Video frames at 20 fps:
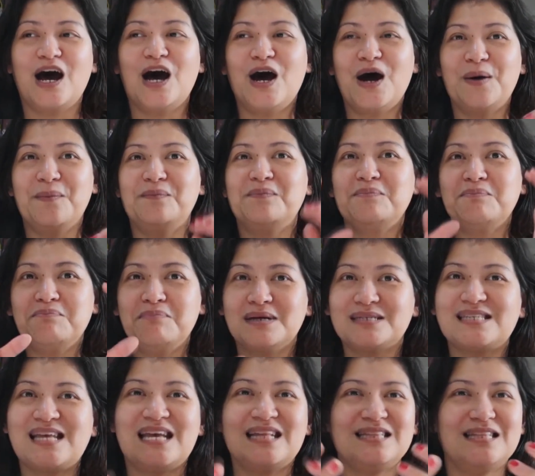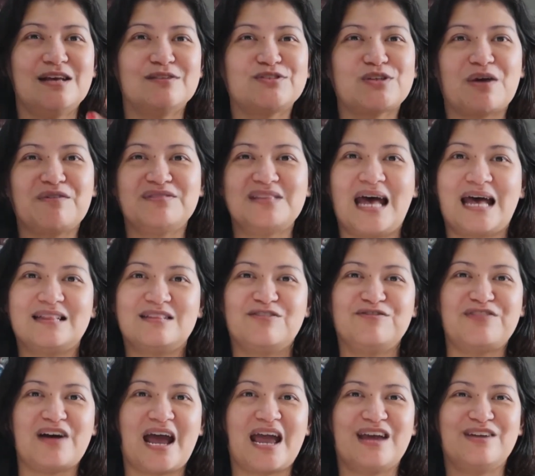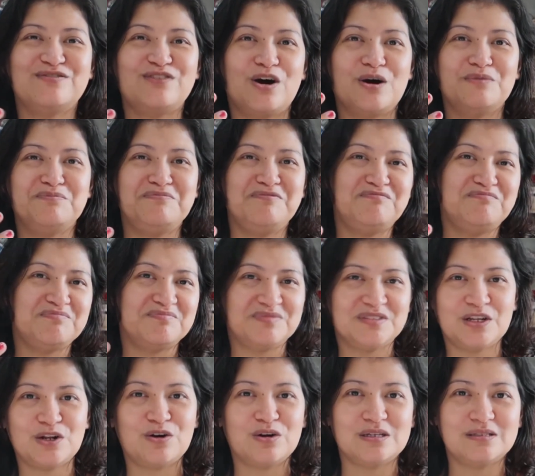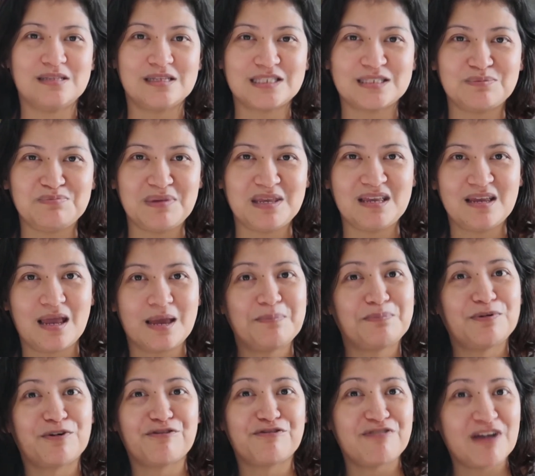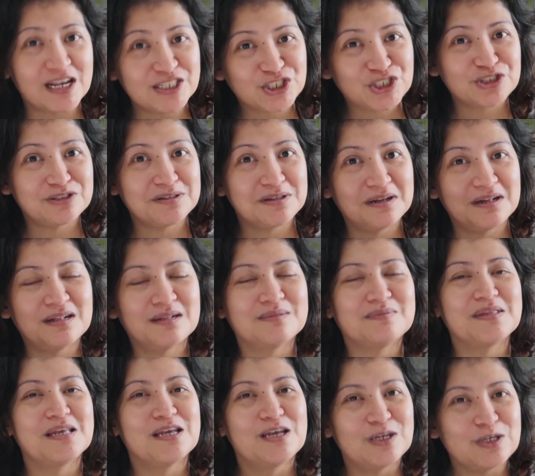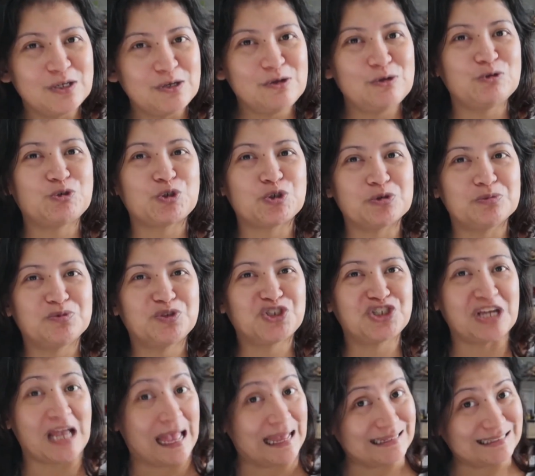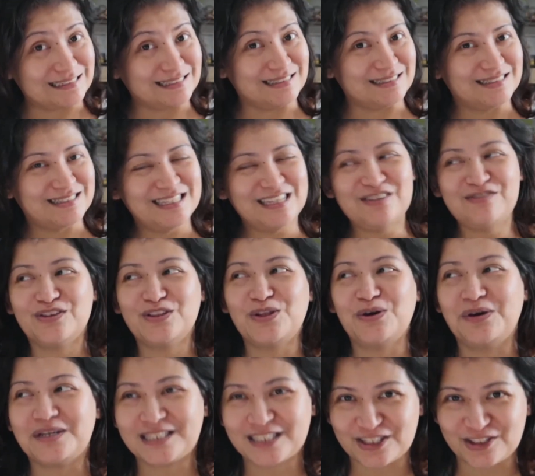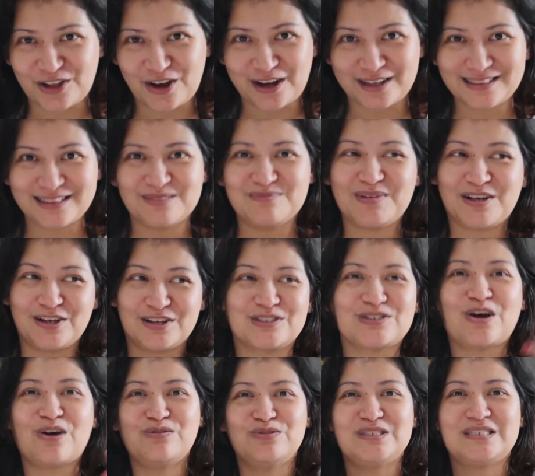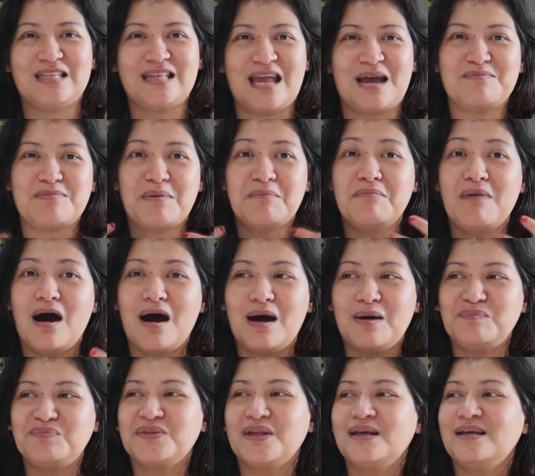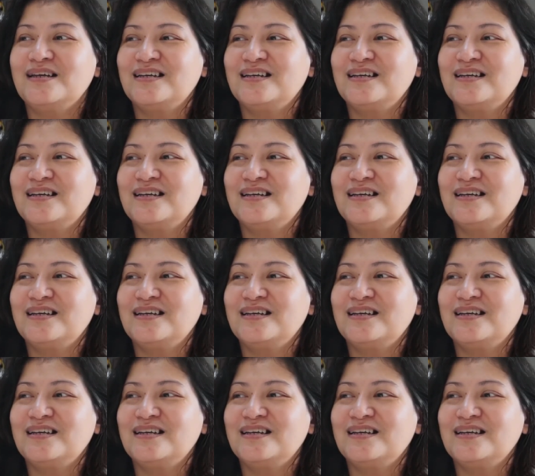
Um, basta it gives off that vibe of, you know, this being a professional YouTube channel, even though it's not, because obviously I'm a mom